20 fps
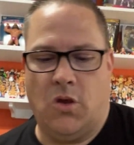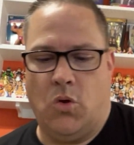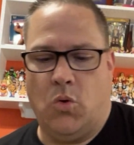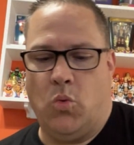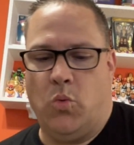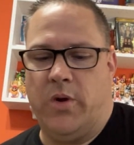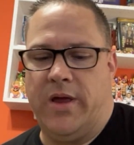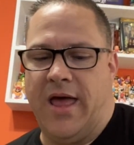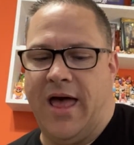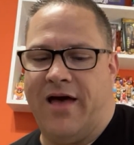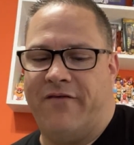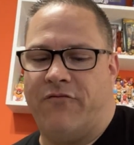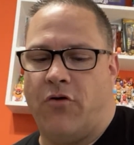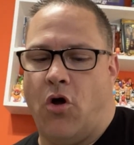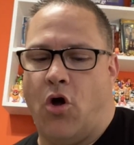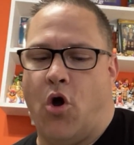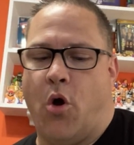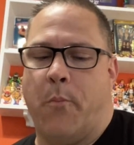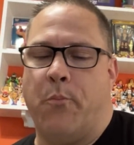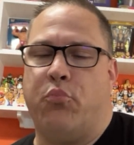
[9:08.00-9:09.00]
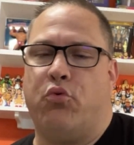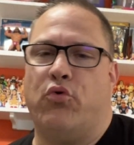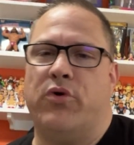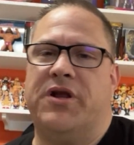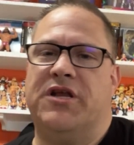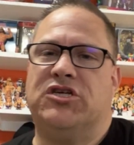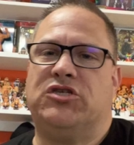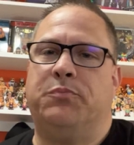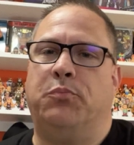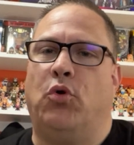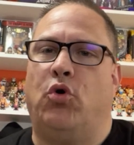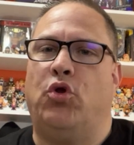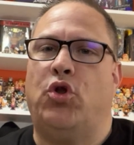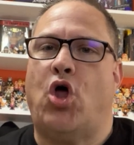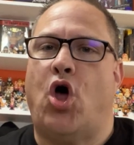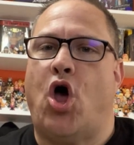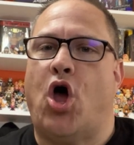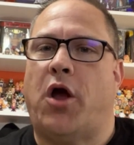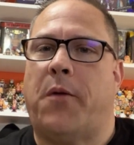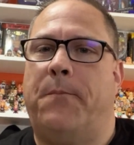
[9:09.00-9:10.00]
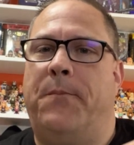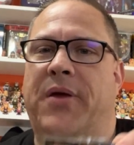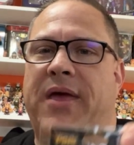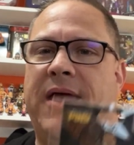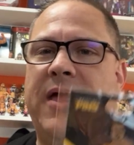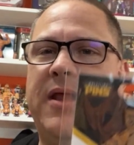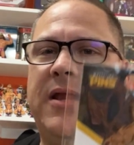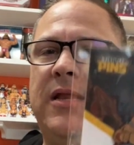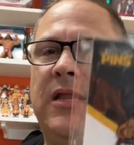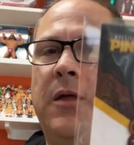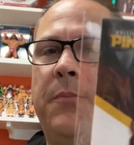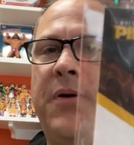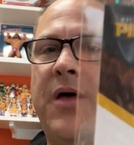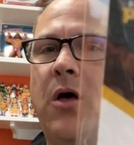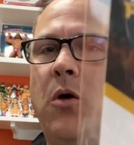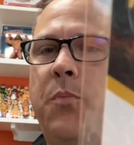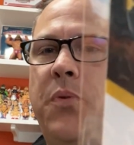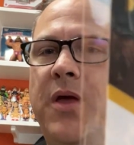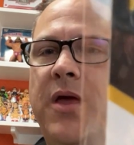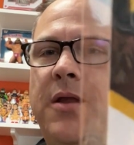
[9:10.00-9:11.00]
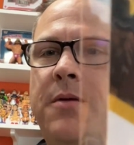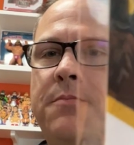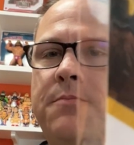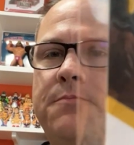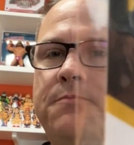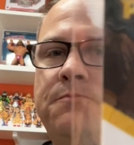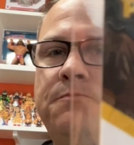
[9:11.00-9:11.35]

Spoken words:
We have our British Bulldog pin, lapel pin.